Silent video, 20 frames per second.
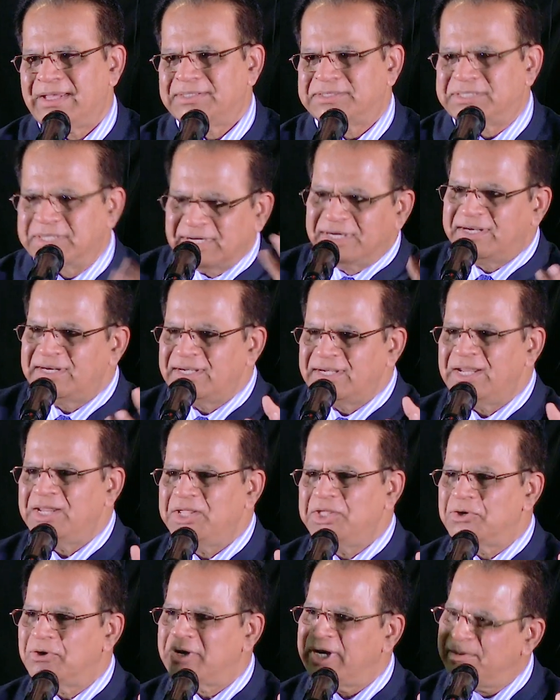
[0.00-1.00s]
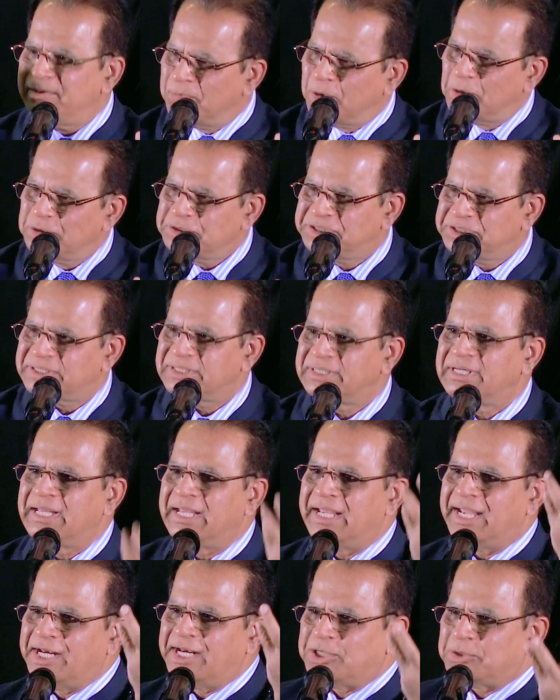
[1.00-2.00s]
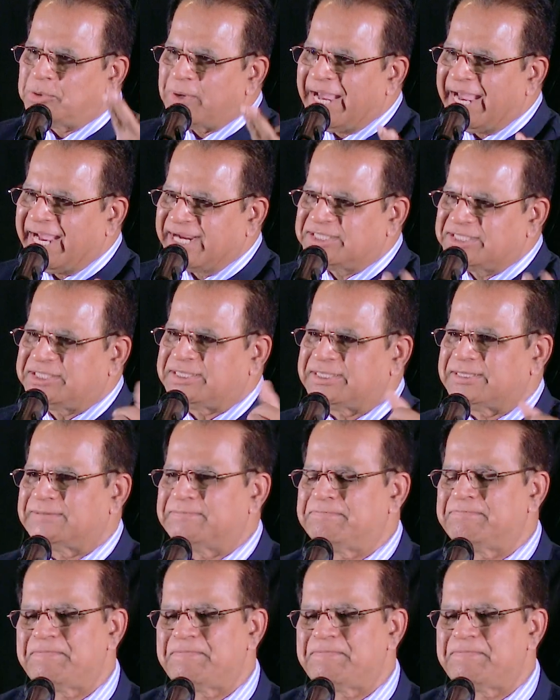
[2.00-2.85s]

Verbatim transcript: Turn your emotion into action.